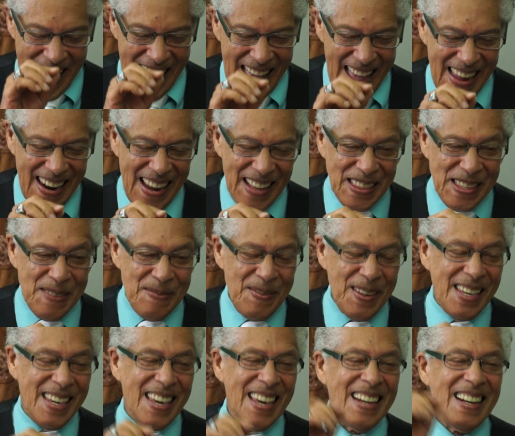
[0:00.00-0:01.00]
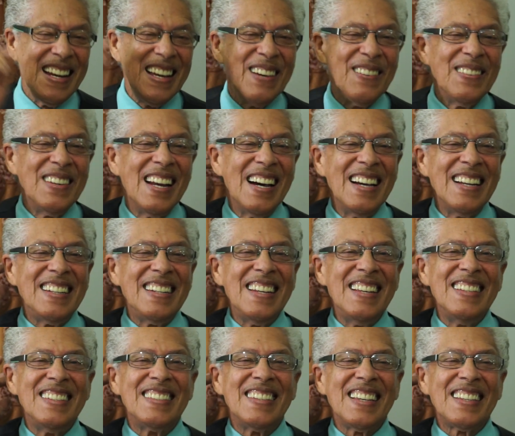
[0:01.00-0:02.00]
And at the beginning of
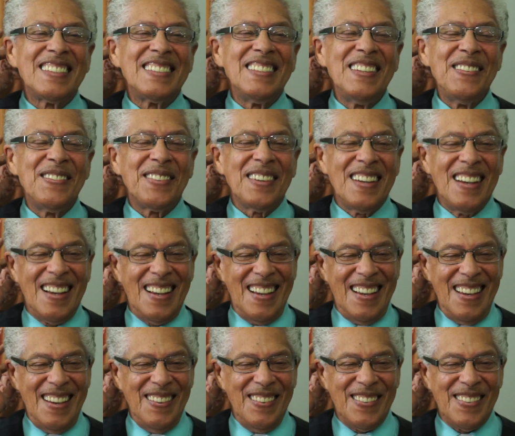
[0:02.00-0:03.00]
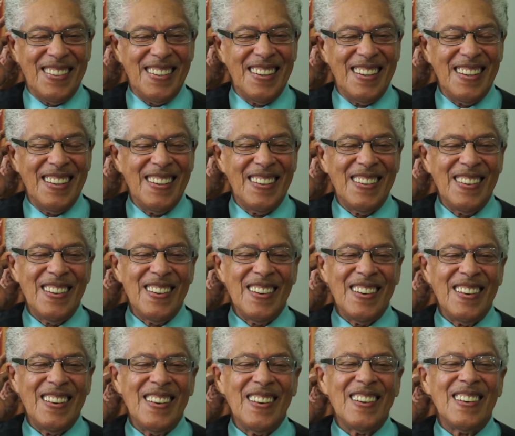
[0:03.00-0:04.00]
nineteen sixty-five,
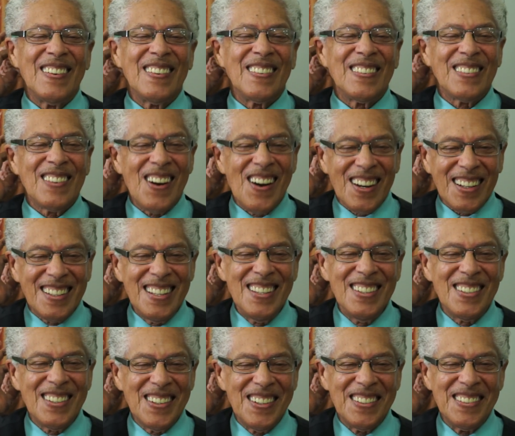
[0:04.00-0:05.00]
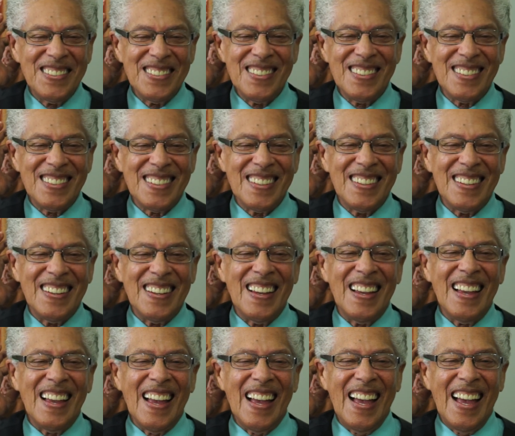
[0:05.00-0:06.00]
Rocky Jones
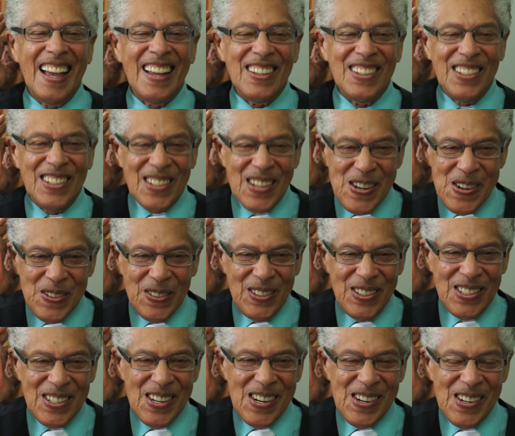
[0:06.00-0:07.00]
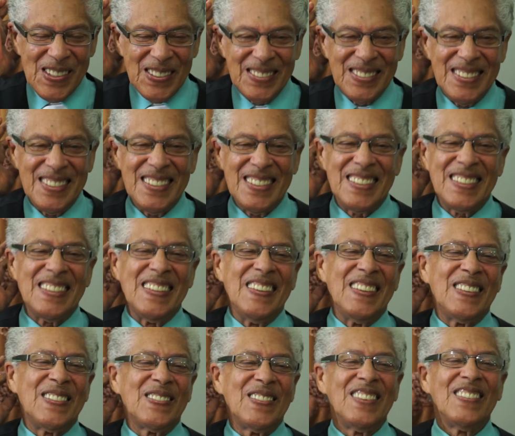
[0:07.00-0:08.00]
and Joan Jones
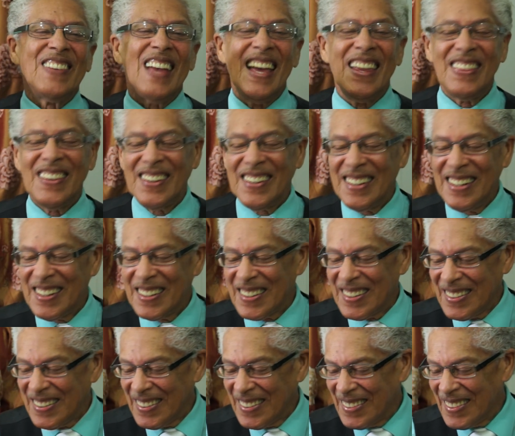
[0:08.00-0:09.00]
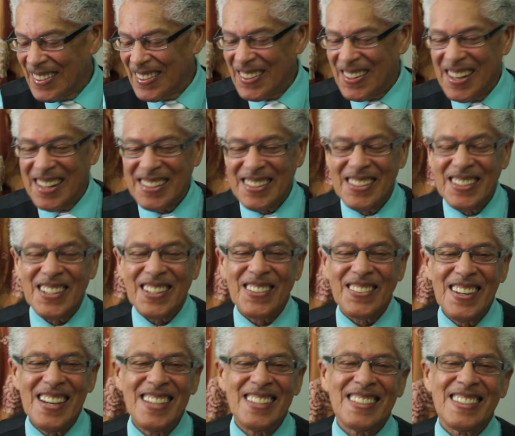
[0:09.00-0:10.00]
and their little daughter
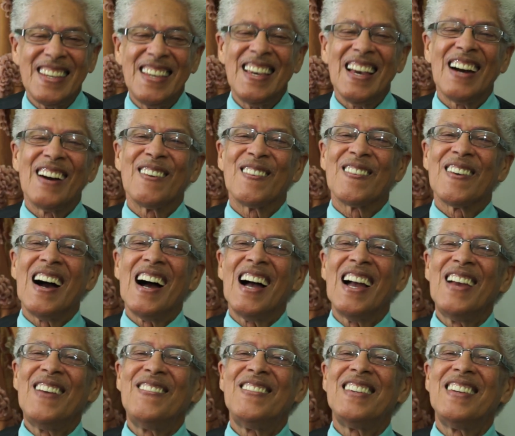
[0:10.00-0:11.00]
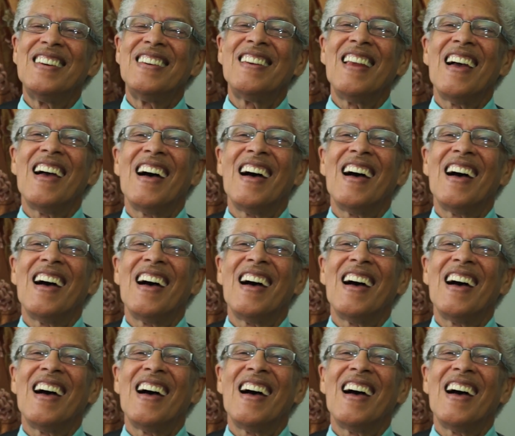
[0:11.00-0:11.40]
Tracy arrived in